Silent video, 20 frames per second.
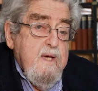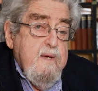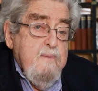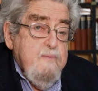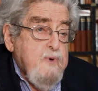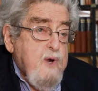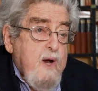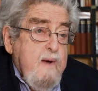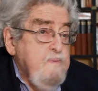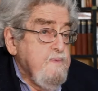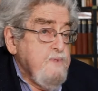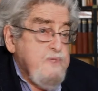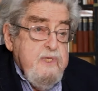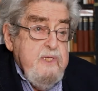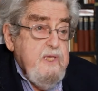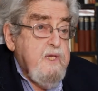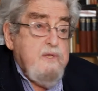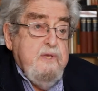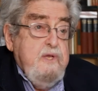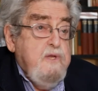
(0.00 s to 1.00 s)
Problems
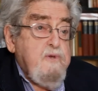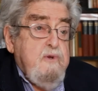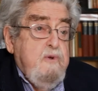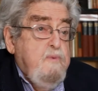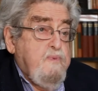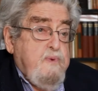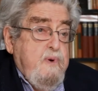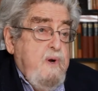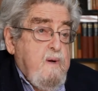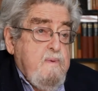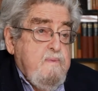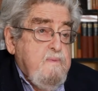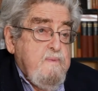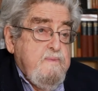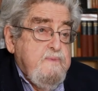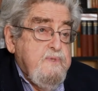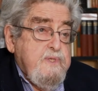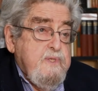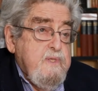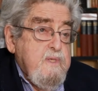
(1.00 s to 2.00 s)
lead to new
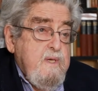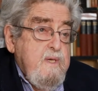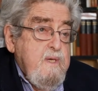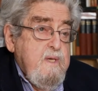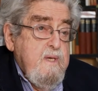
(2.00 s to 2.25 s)
problems.